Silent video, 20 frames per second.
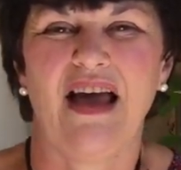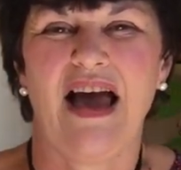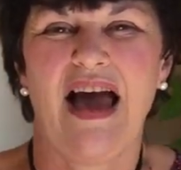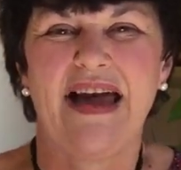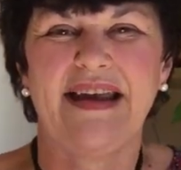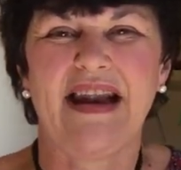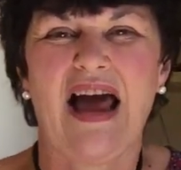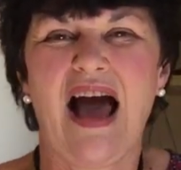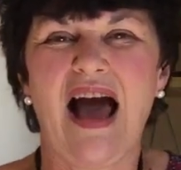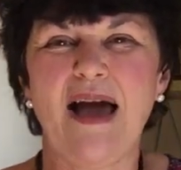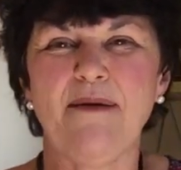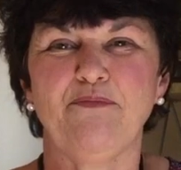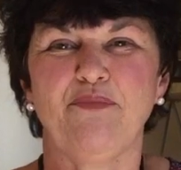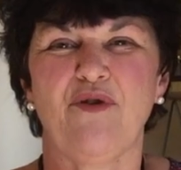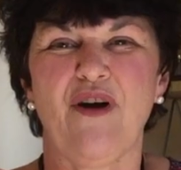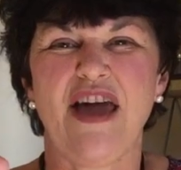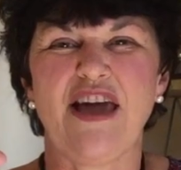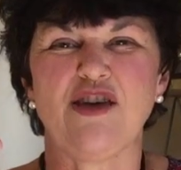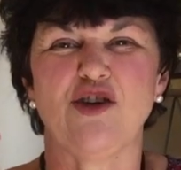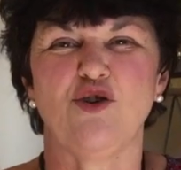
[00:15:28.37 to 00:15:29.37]
And I
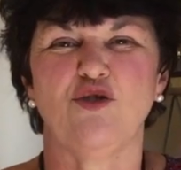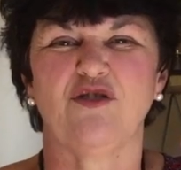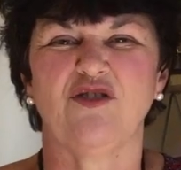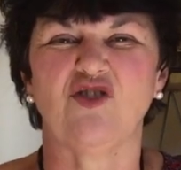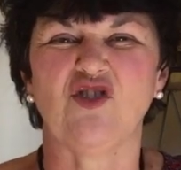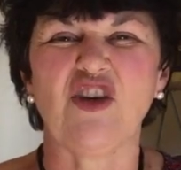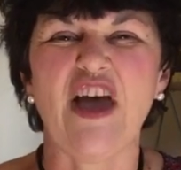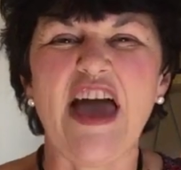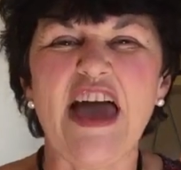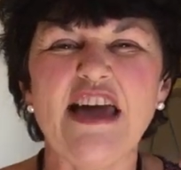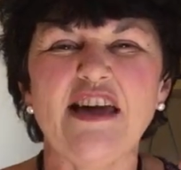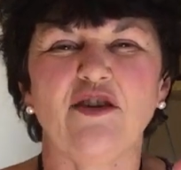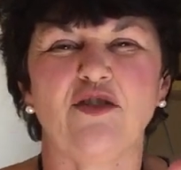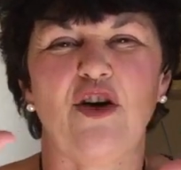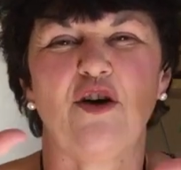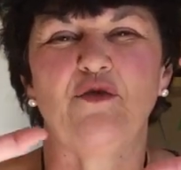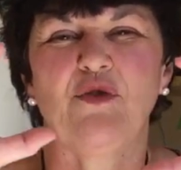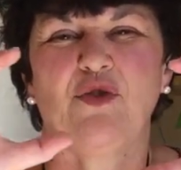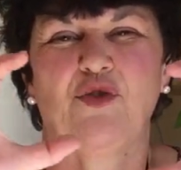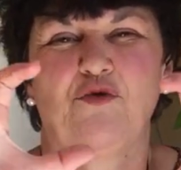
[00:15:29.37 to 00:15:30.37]
pray you take
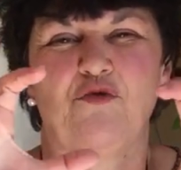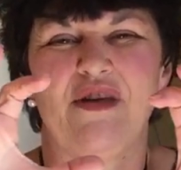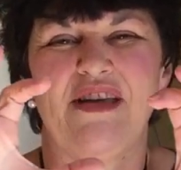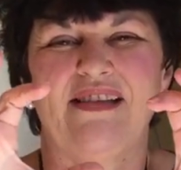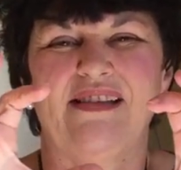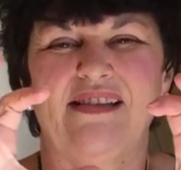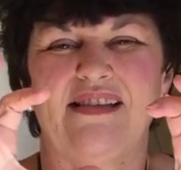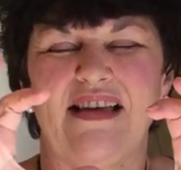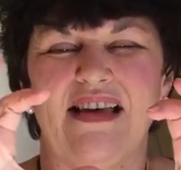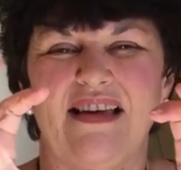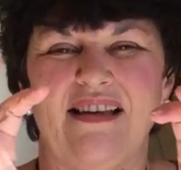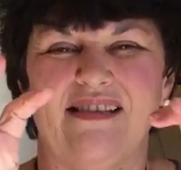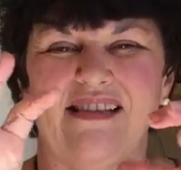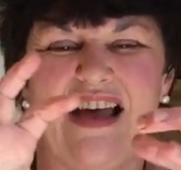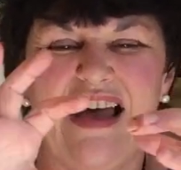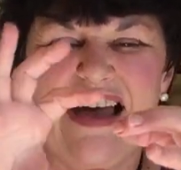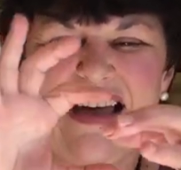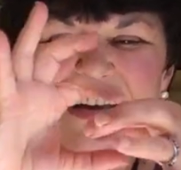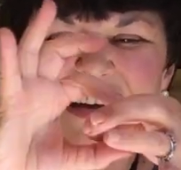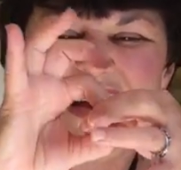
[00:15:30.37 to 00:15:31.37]
those 3 C's,
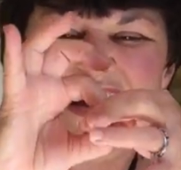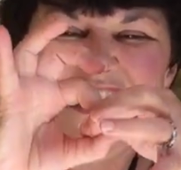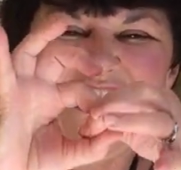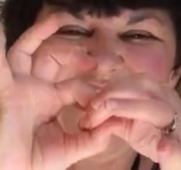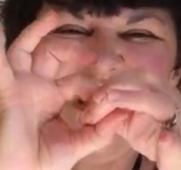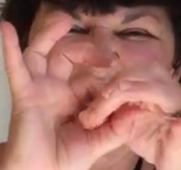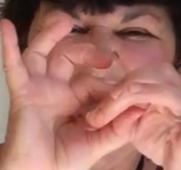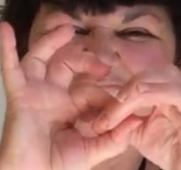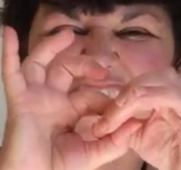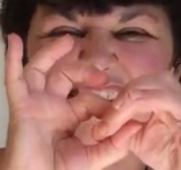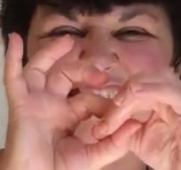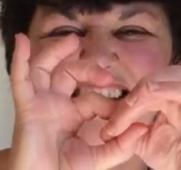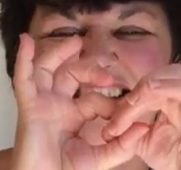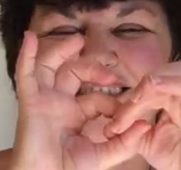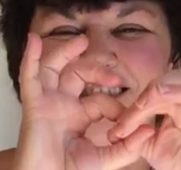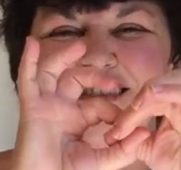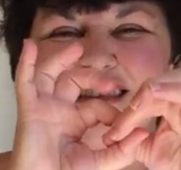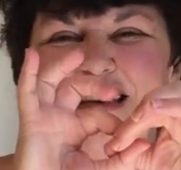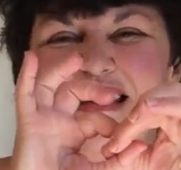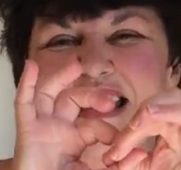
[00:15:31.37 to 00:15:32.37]
connect
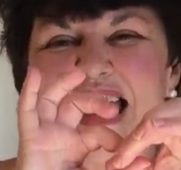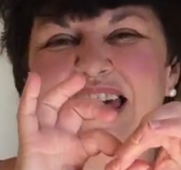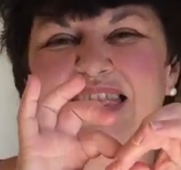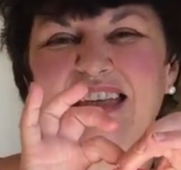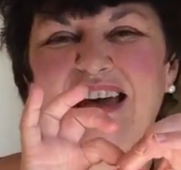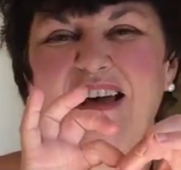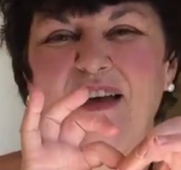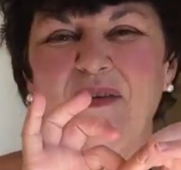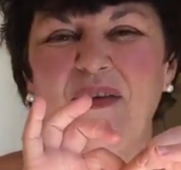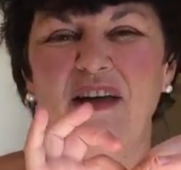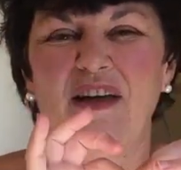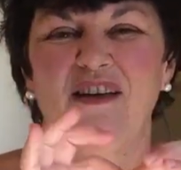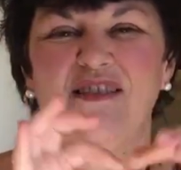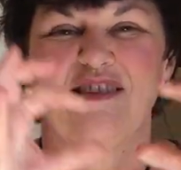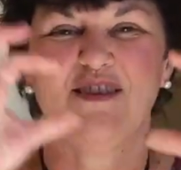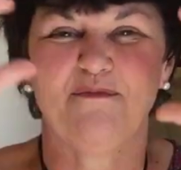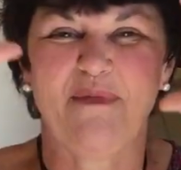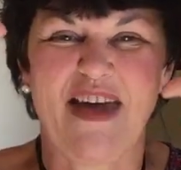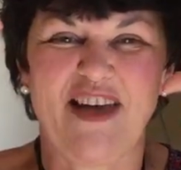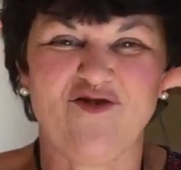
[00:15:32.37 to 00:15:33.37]
us together
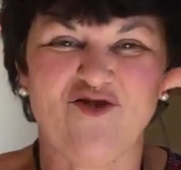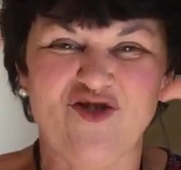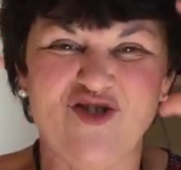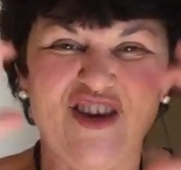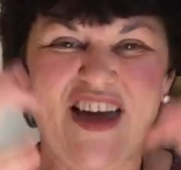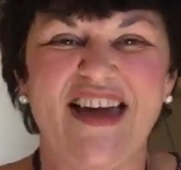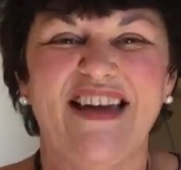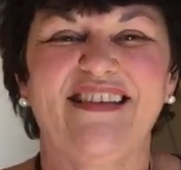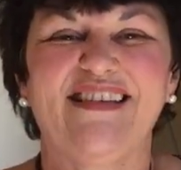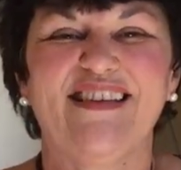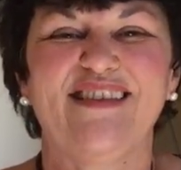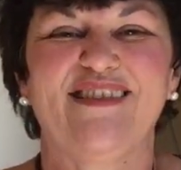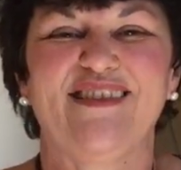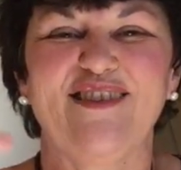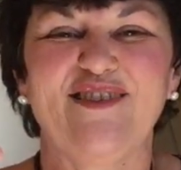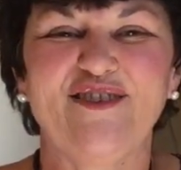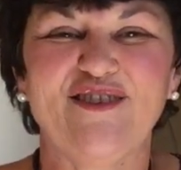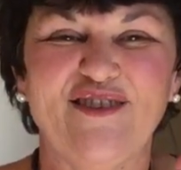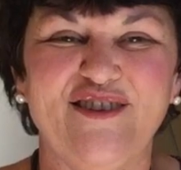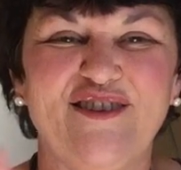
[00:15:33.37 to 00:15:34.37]
to make Jesus
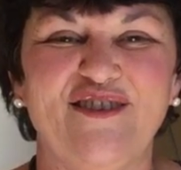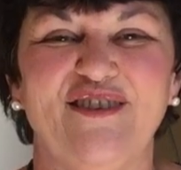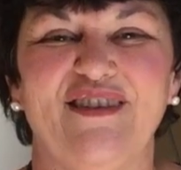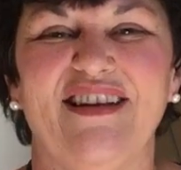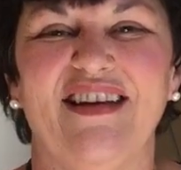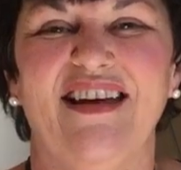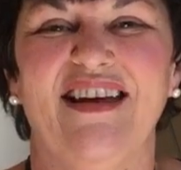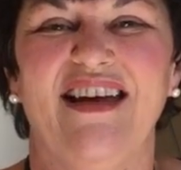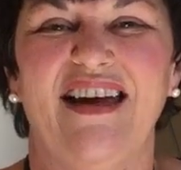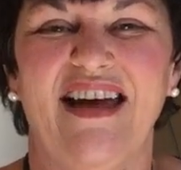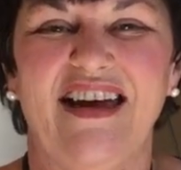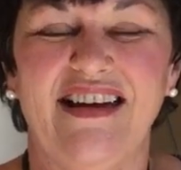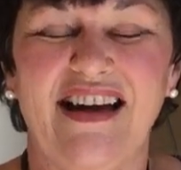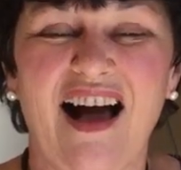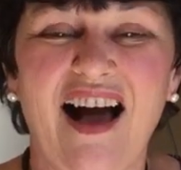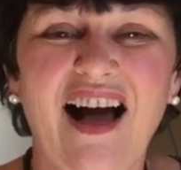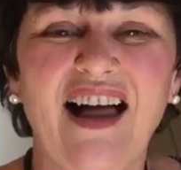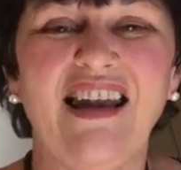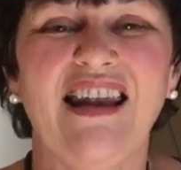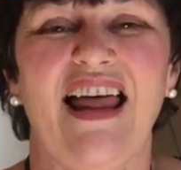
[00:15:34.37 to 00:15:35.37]
look good in
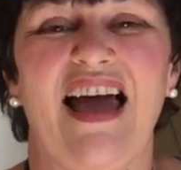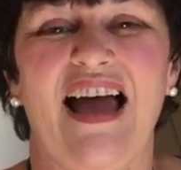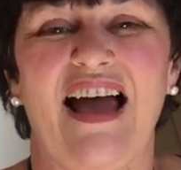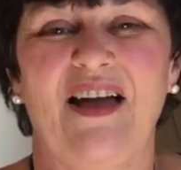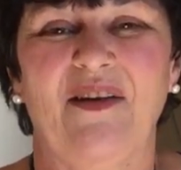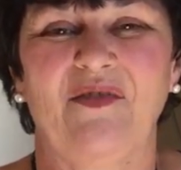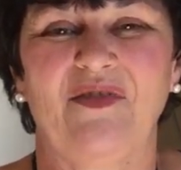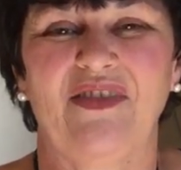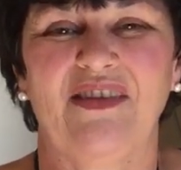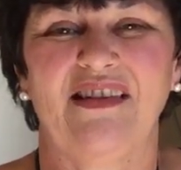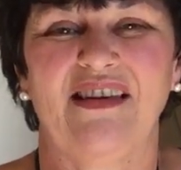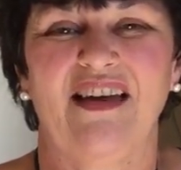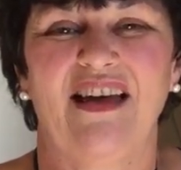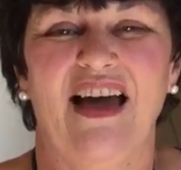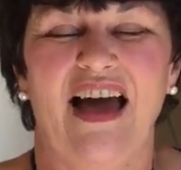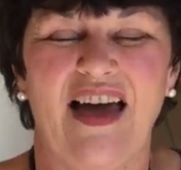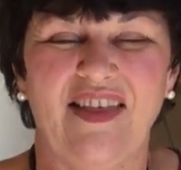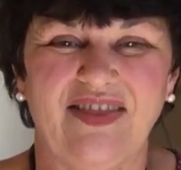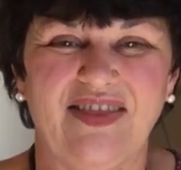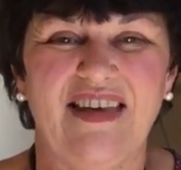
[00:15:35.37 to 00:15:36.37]
our land
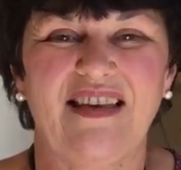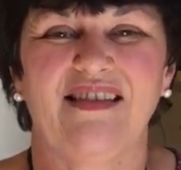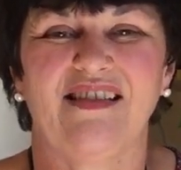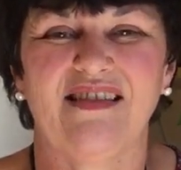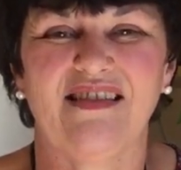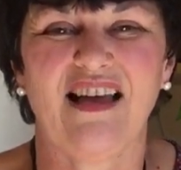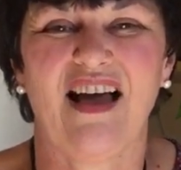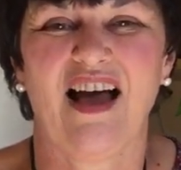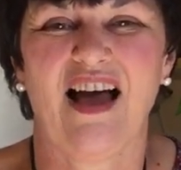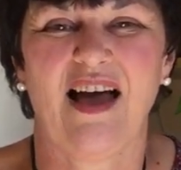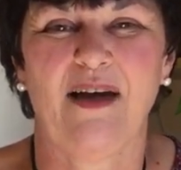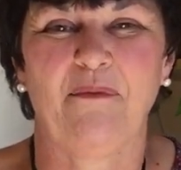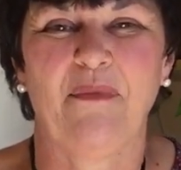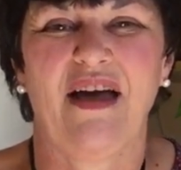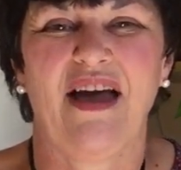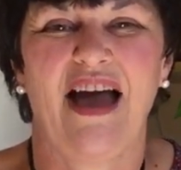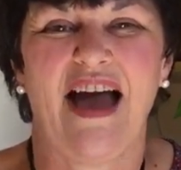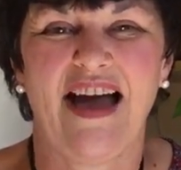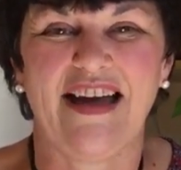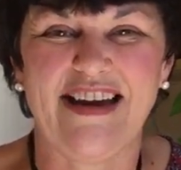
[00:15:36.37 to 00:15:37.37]
at this time.
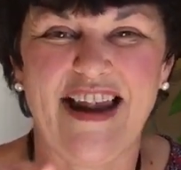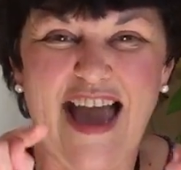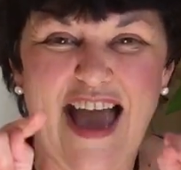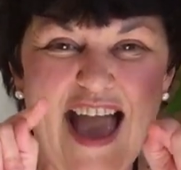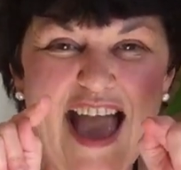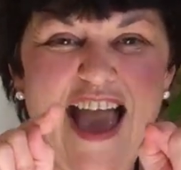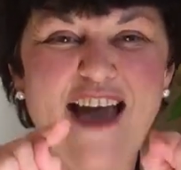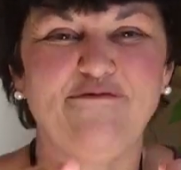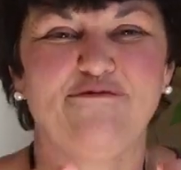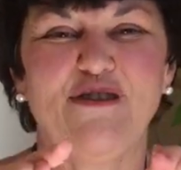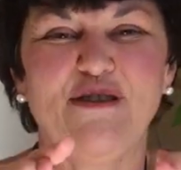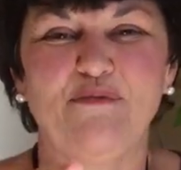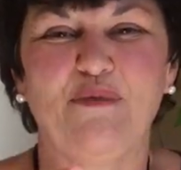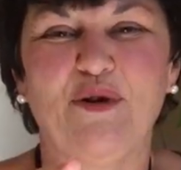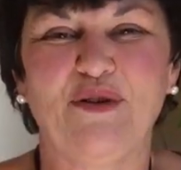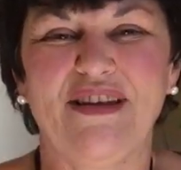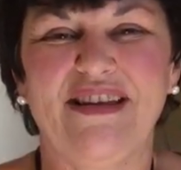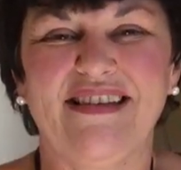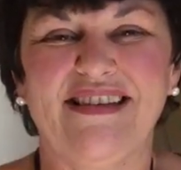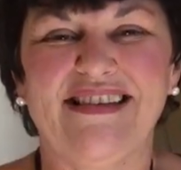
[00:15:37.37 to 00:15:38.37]
And
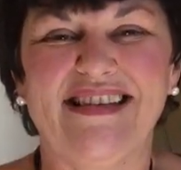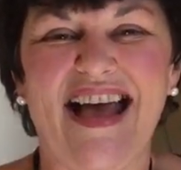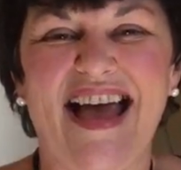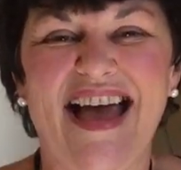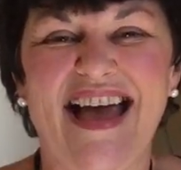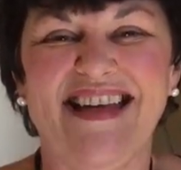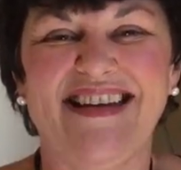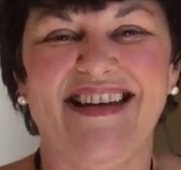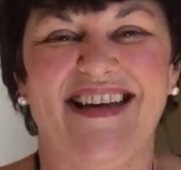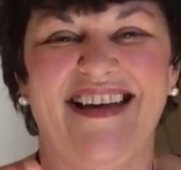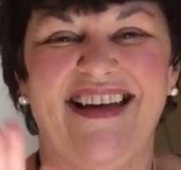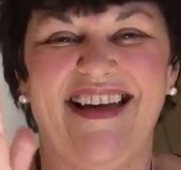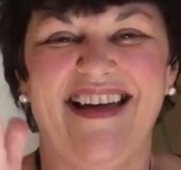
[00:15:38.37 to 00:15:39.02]
everybody said,